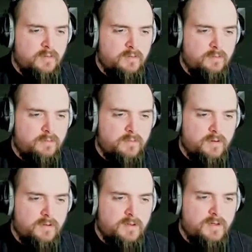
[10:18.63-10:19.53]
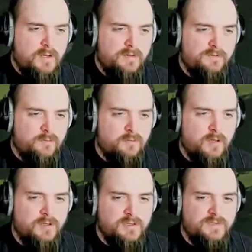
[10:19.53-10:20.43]
We're going to need a
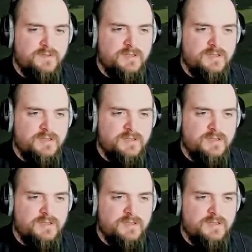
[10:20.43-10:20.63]
4-iron just for